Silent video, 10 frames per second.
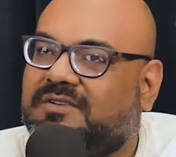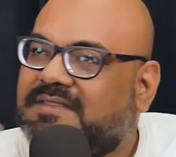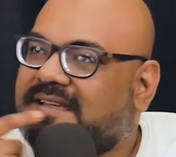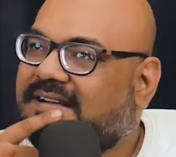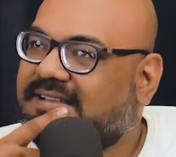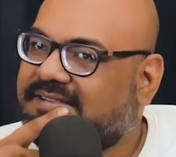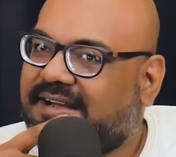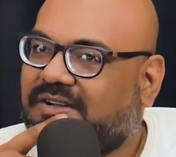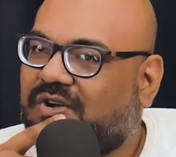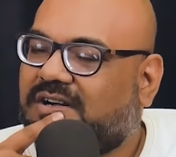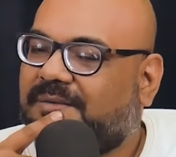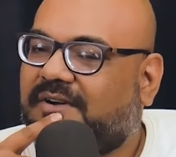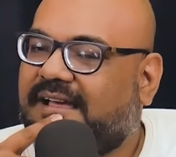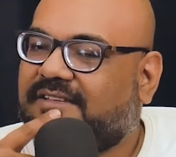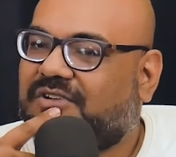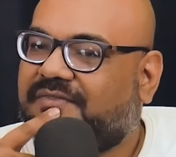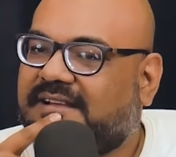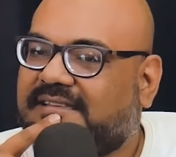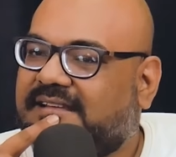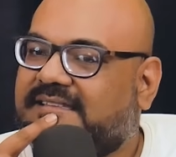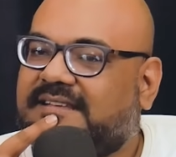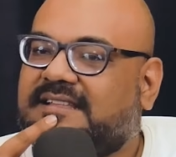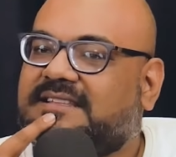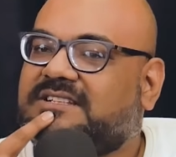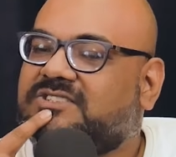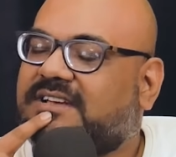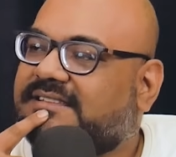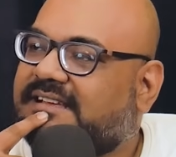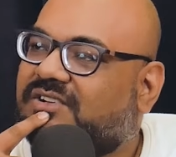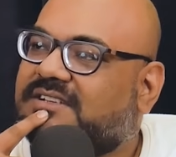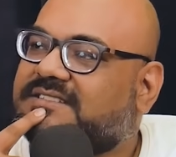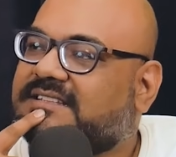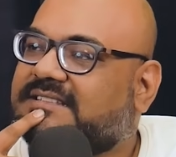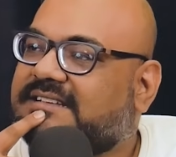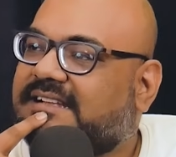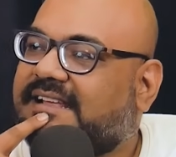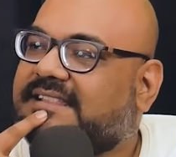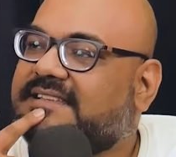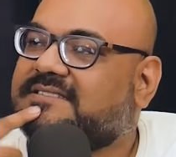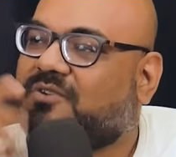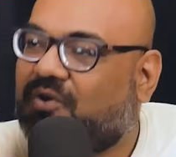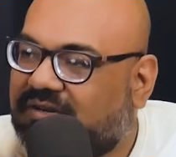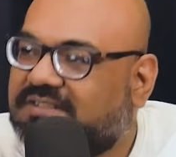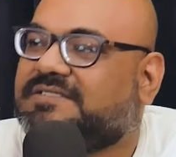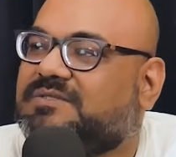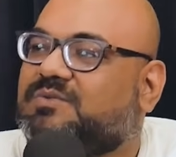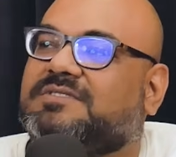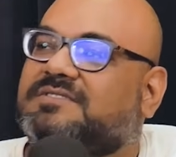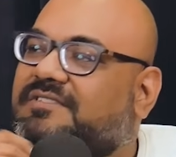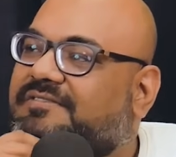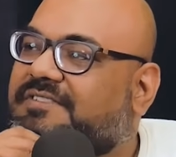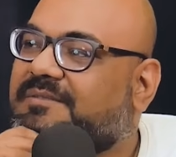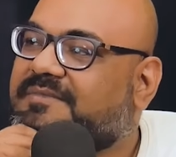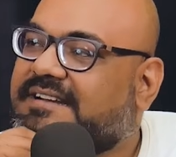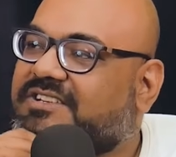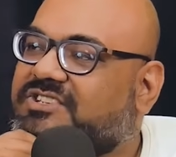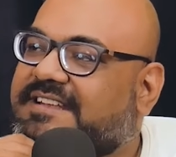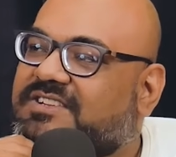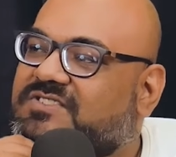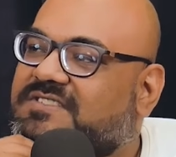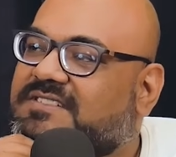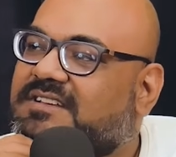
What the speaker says: you think it doesn't get talked about as often as, let's say, a Dil Chahta Hai or a Satya, like these cornerstones of films that changed?